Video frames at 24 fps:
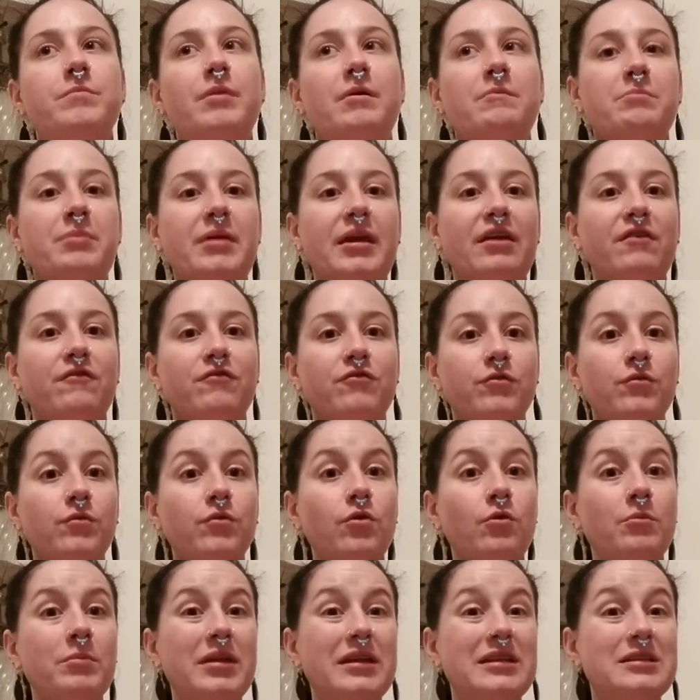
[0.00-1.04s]
being
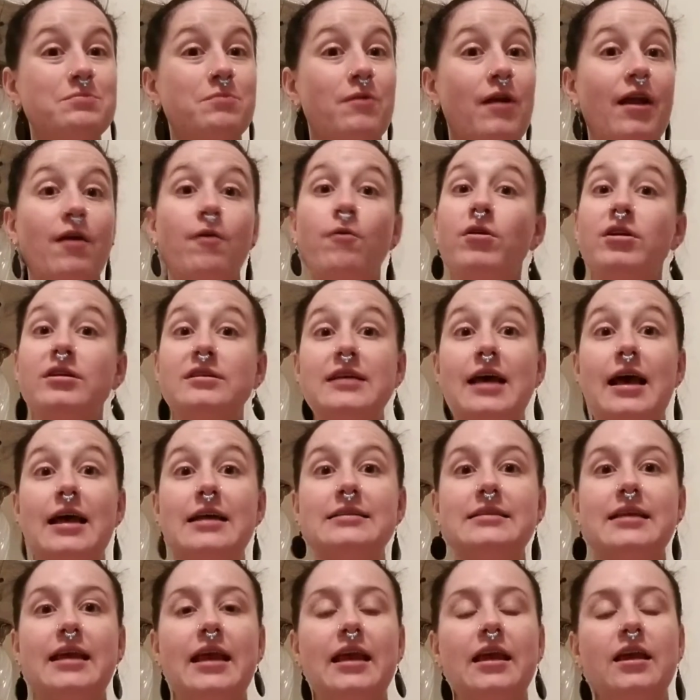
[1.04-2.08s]
frugal means
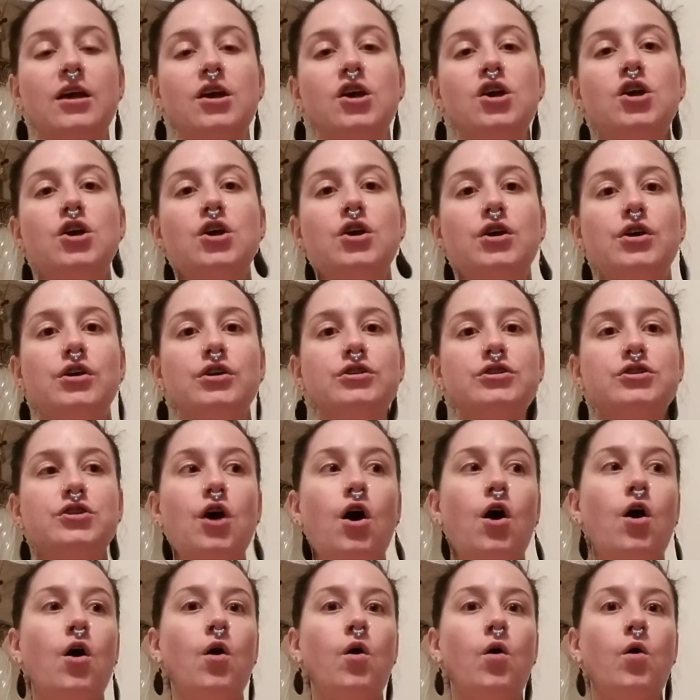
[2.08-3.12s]
prioritizing.
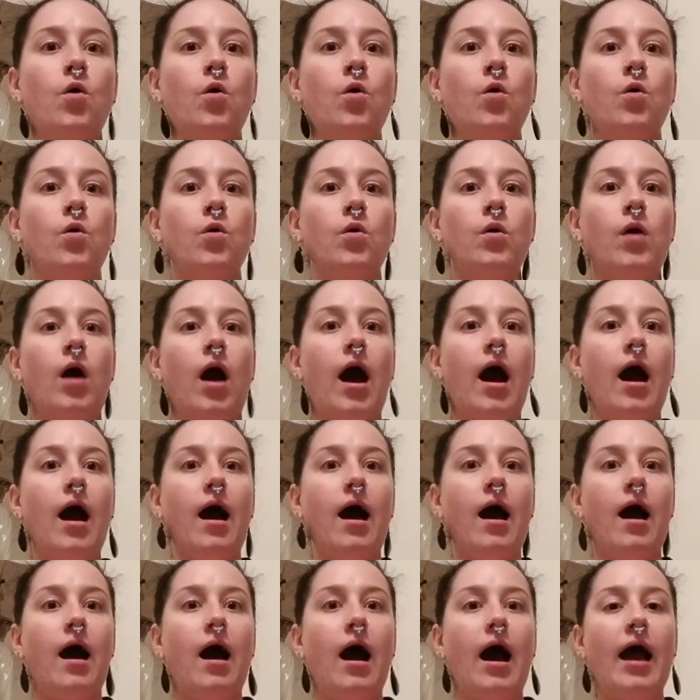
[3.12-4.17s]
So
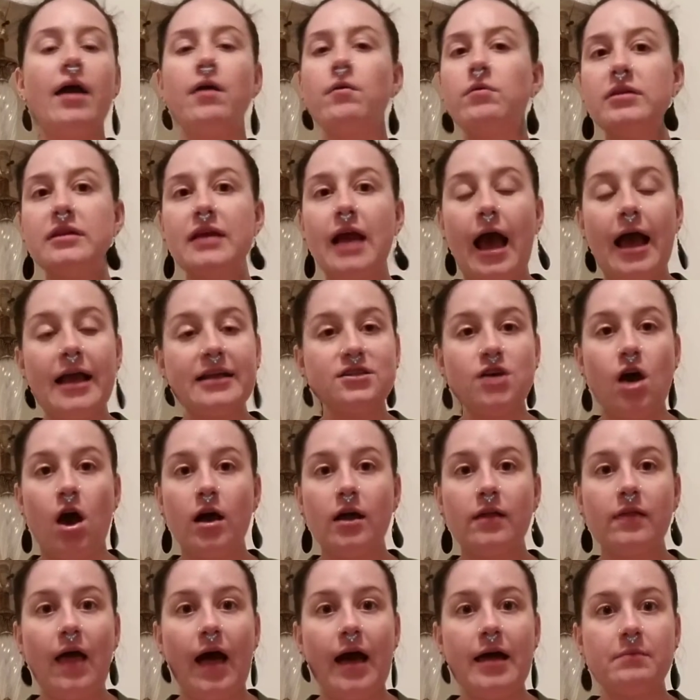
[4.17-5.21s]
I
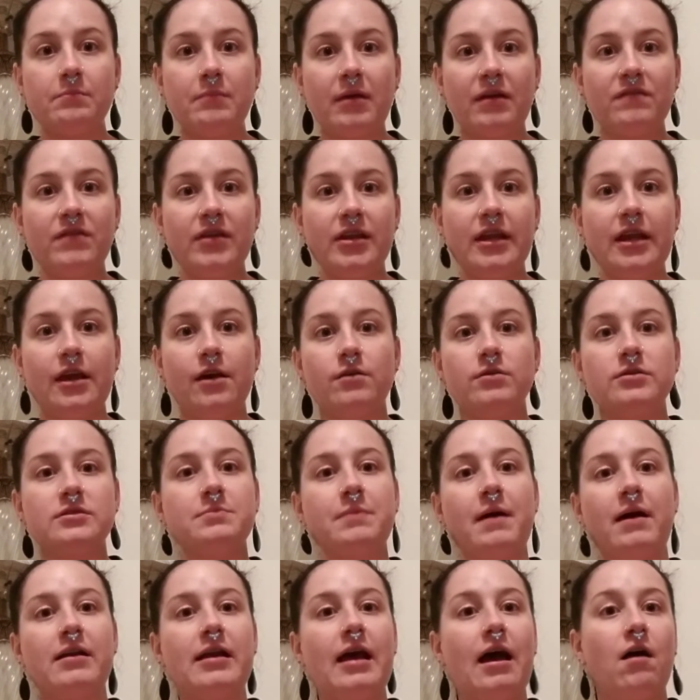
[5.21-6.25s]
talk a lot in my videos
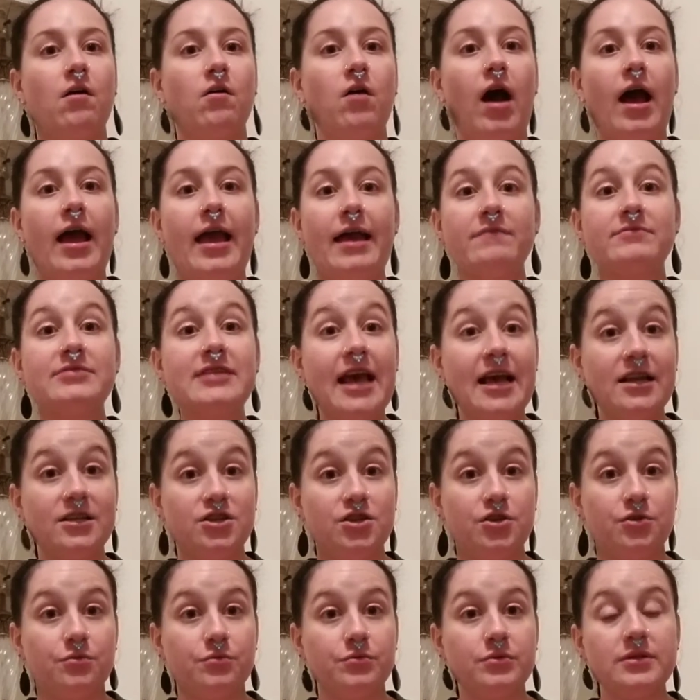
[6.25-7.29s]
about how I have
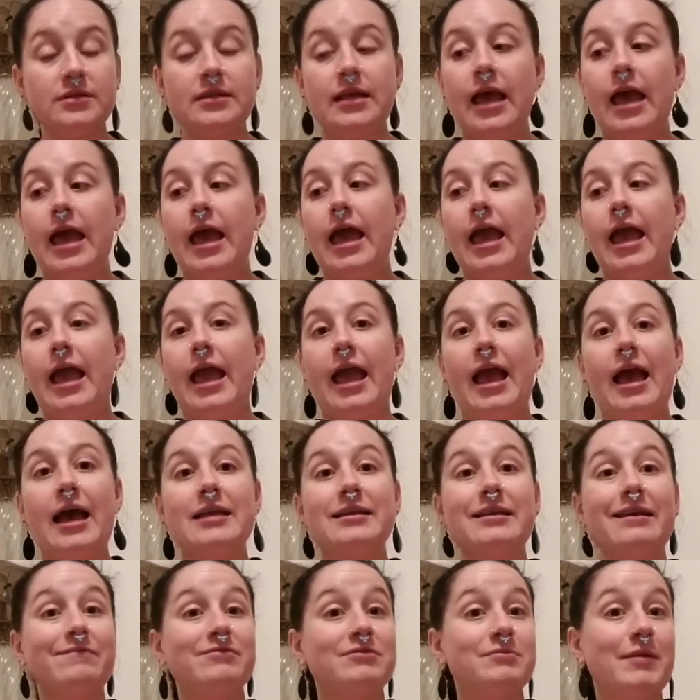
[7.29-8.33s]
tattoos,
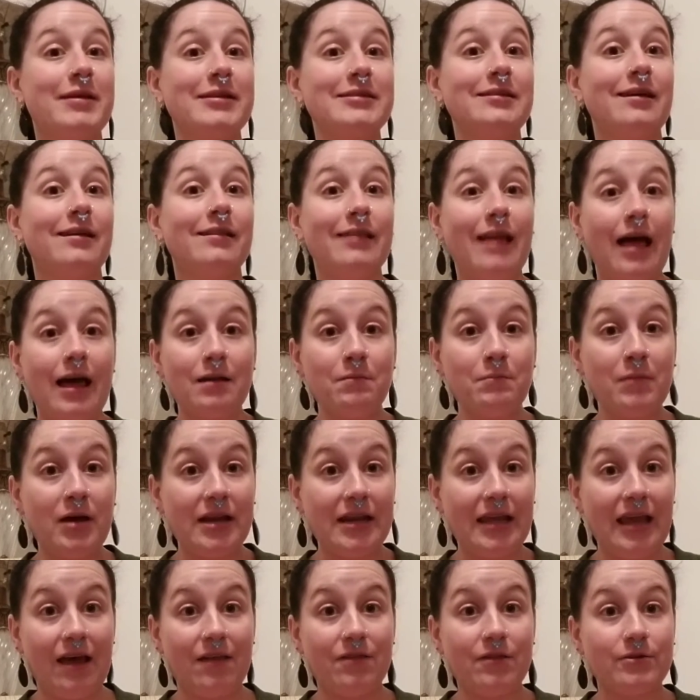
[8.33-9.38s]
and I've spent a lot of
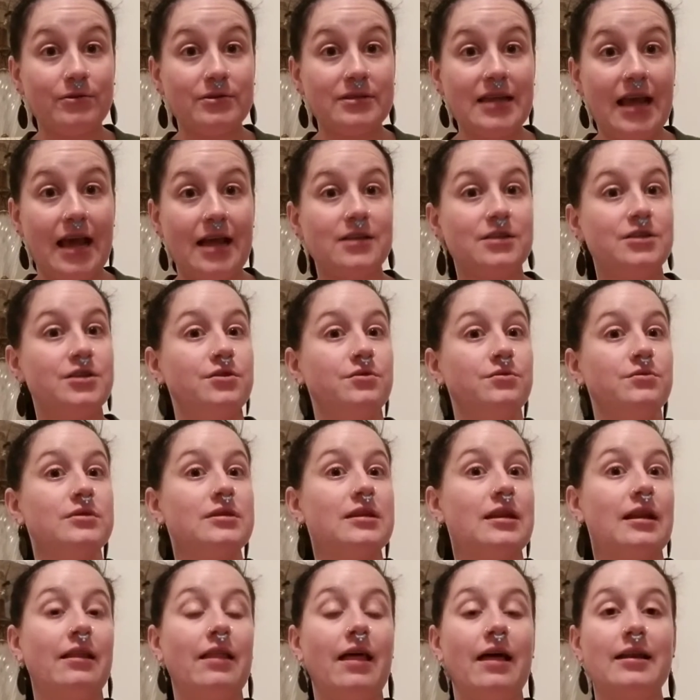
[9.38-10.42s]
money on those tattoos
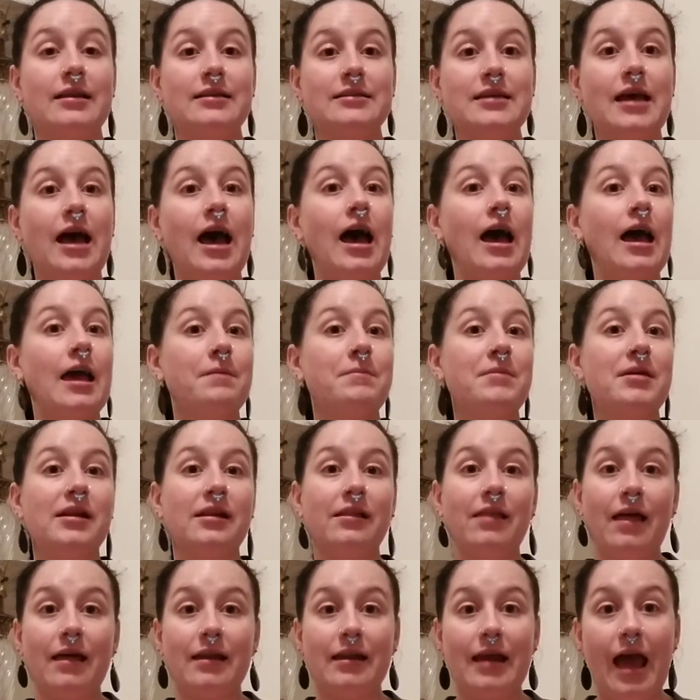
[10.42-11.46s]
and a lot of time and a
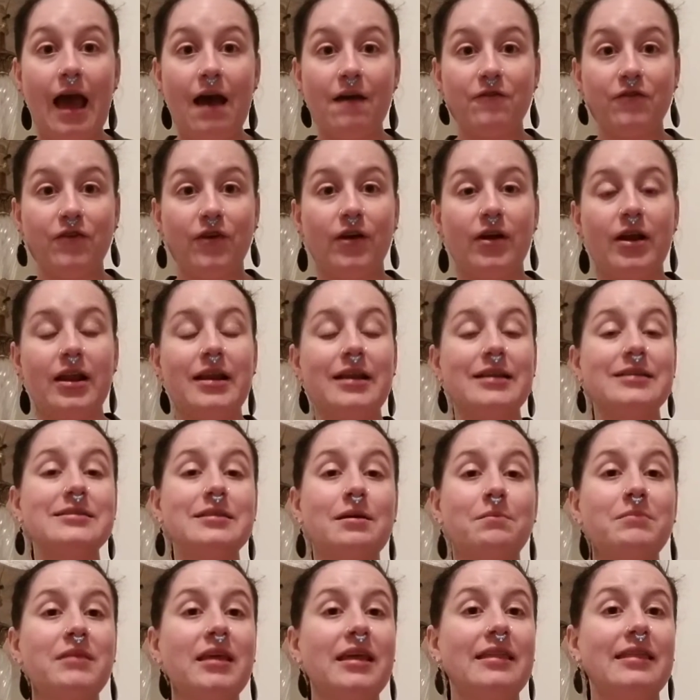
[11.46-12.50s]
lot of effort, and it's
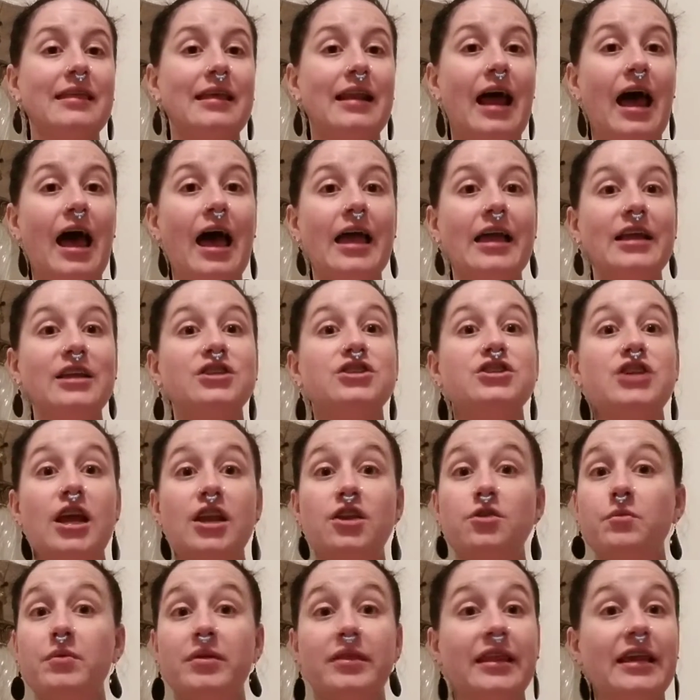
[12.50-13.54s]
something that I
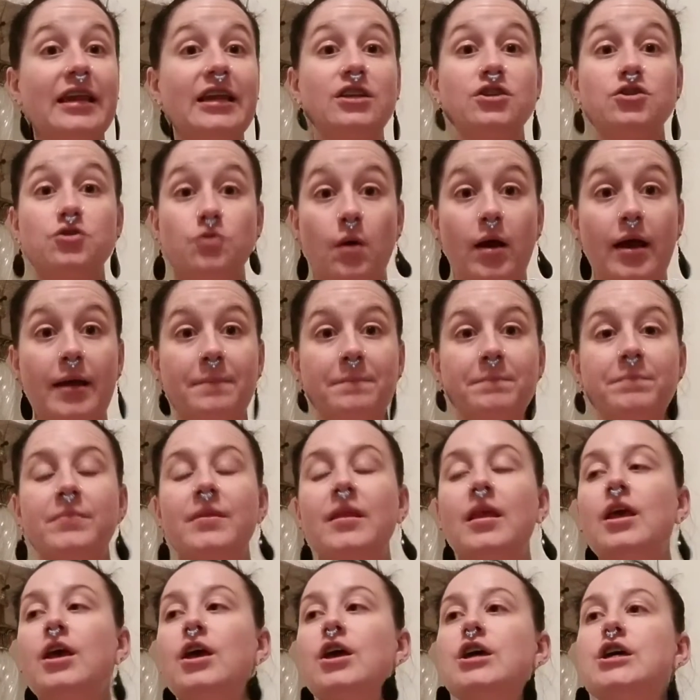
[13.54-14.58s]
genuinely enjoy.
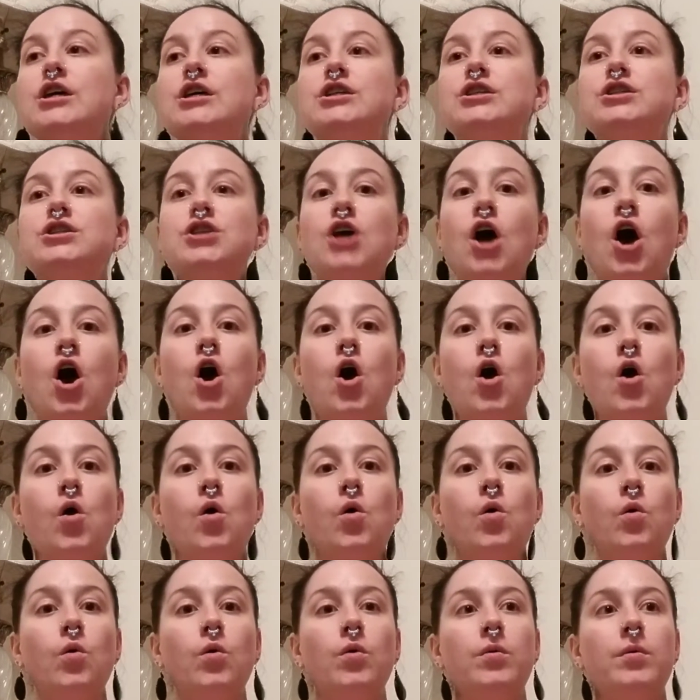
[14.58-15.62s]

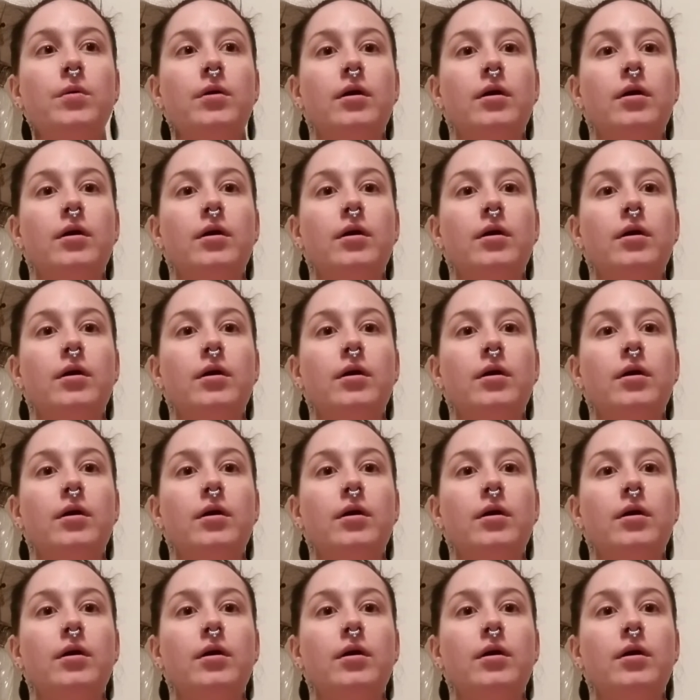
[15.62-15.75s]
So